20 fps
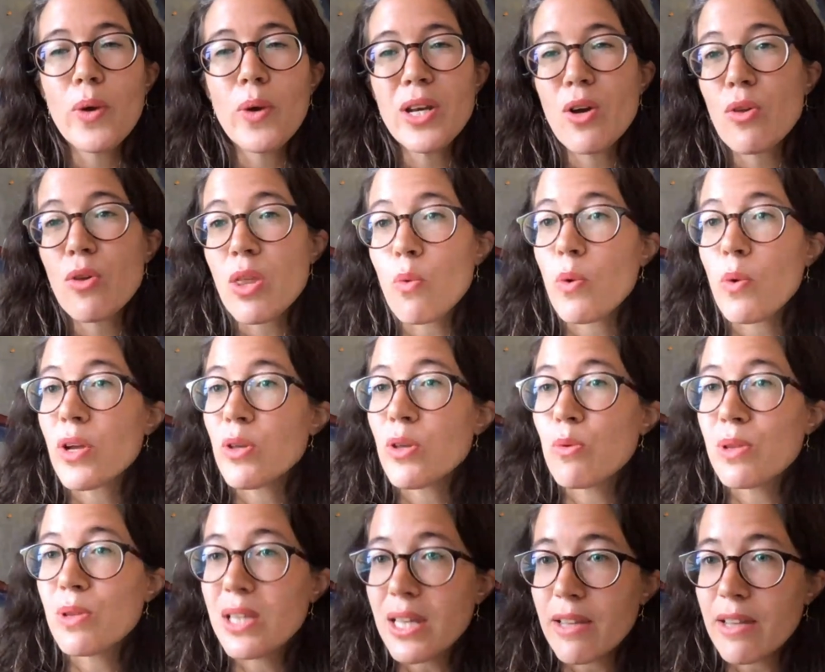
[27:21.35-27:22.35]
We know that where
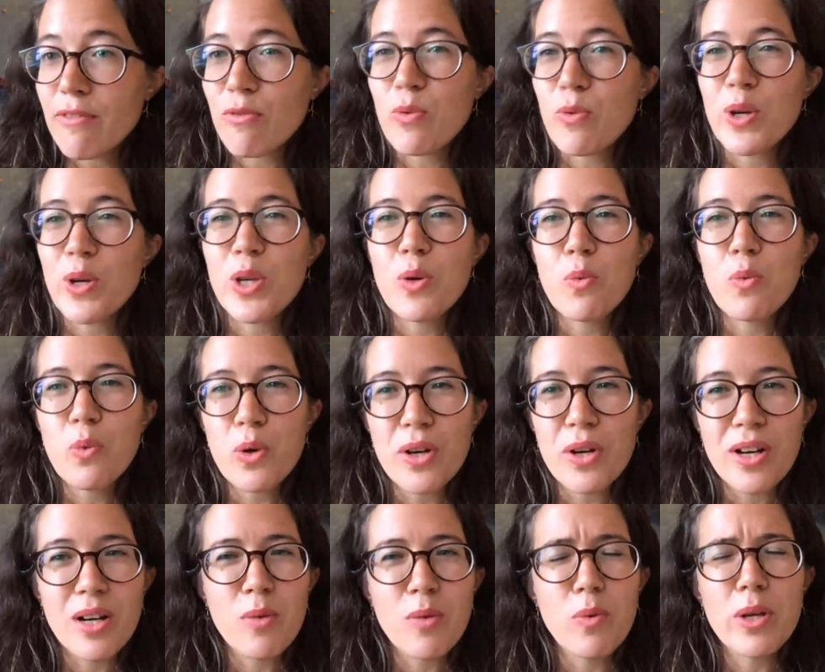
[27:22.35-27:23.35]
you live, where you
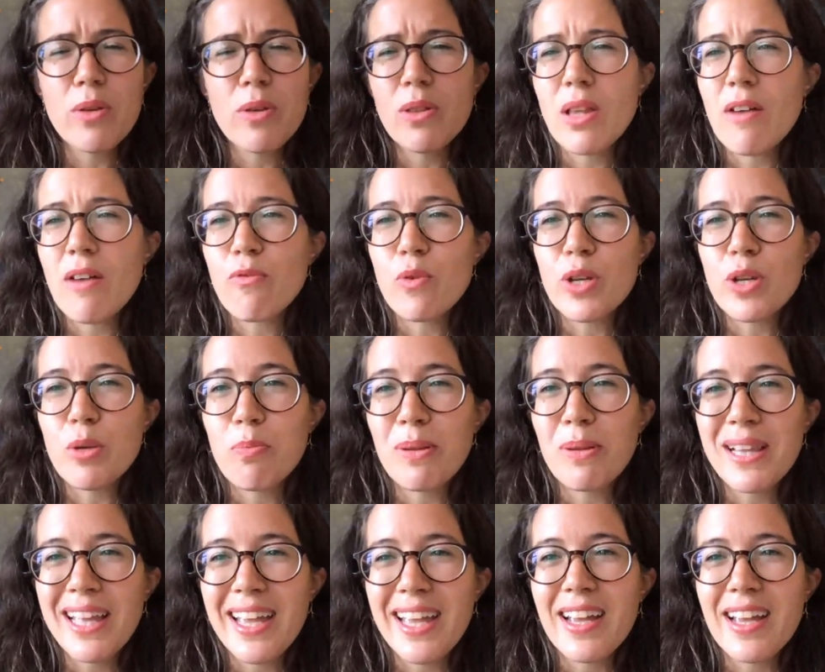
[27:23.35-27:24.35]
work, where you love, where
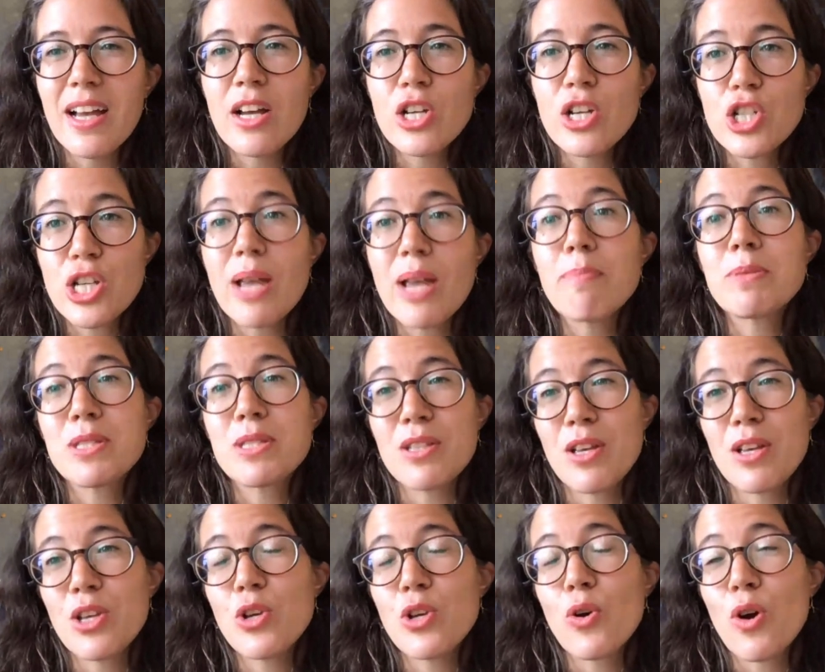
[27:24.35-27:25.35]
you play
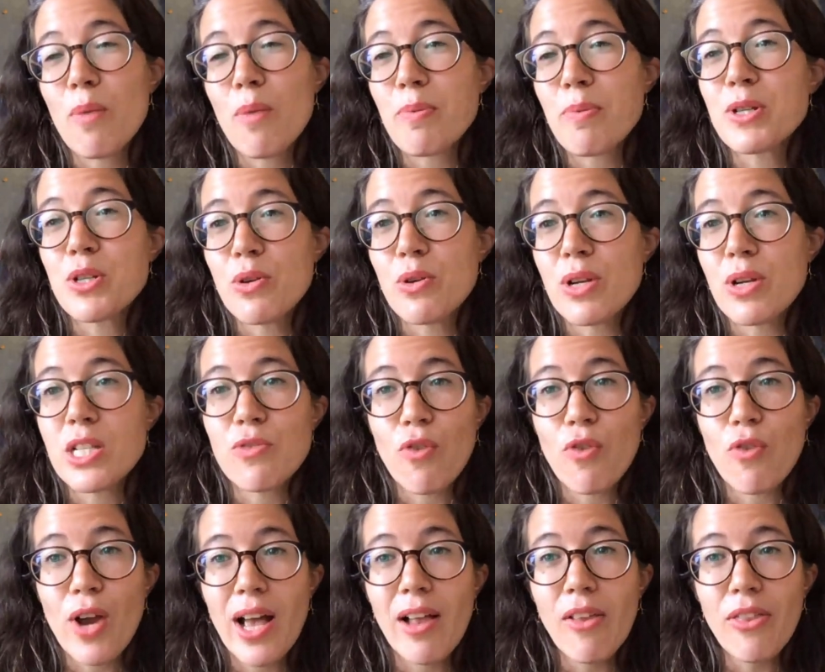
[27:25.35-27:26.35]
shapes your opportunities
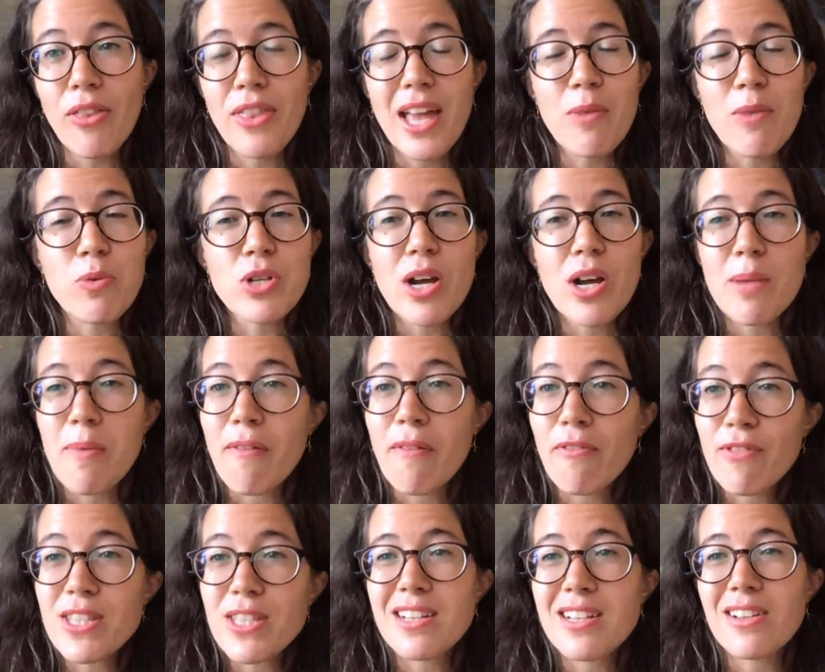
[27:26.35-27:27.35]
for health. And we're talking
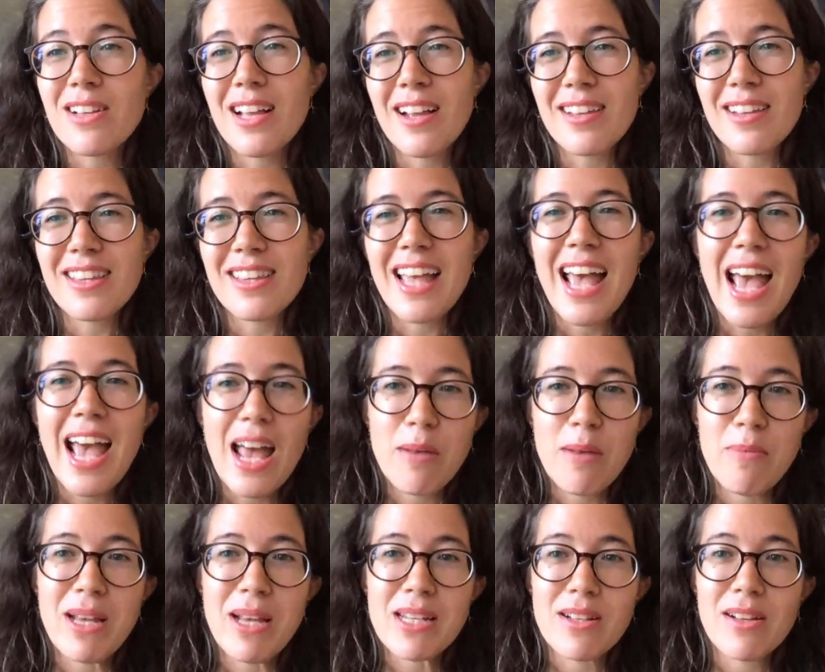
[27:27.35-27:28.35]
about physical health
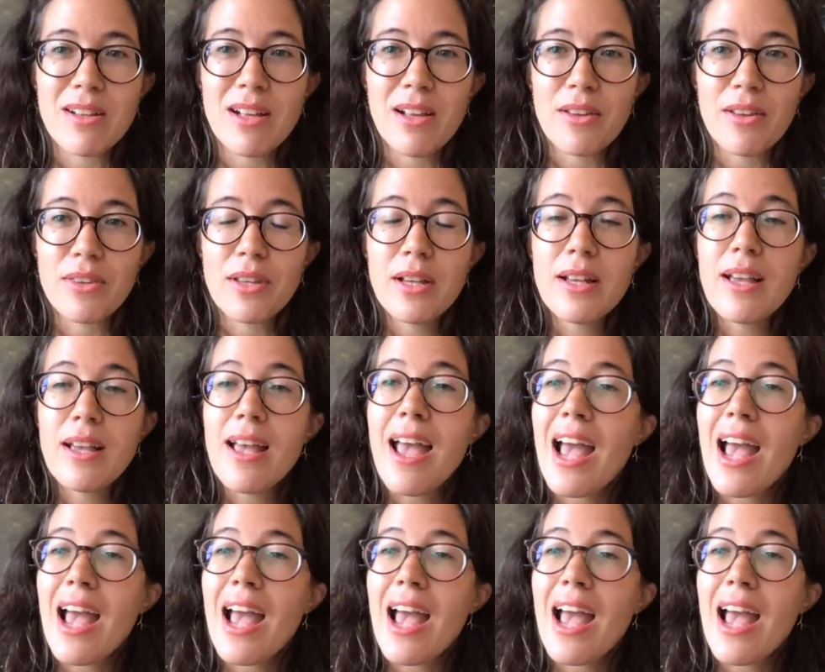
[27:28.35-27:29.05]
and mental health.